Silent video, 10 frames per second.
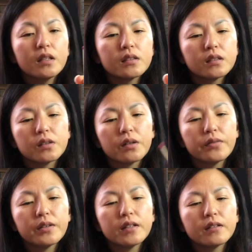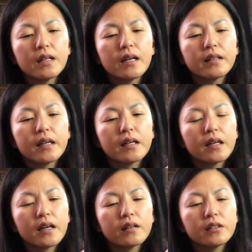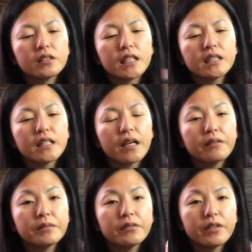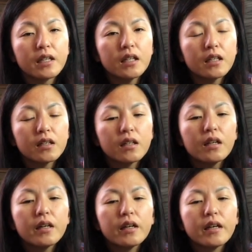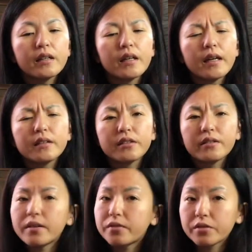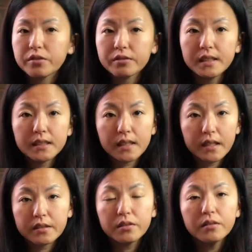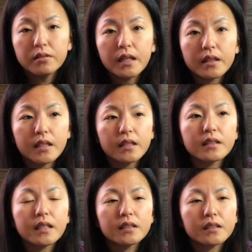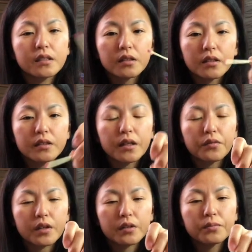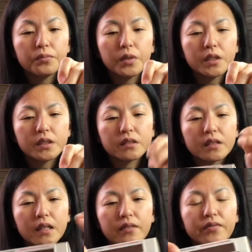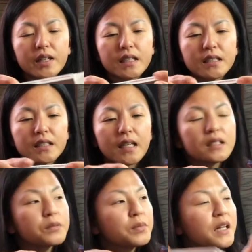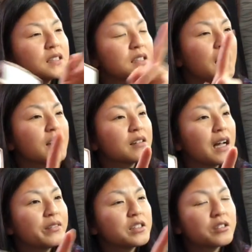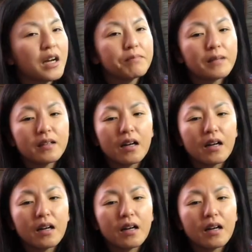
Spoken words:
So if you do that, like you change it every week and then do it for 3 cycles, I think that's gonna get rid of most of the fungus gnats. Plus you have to have a trap.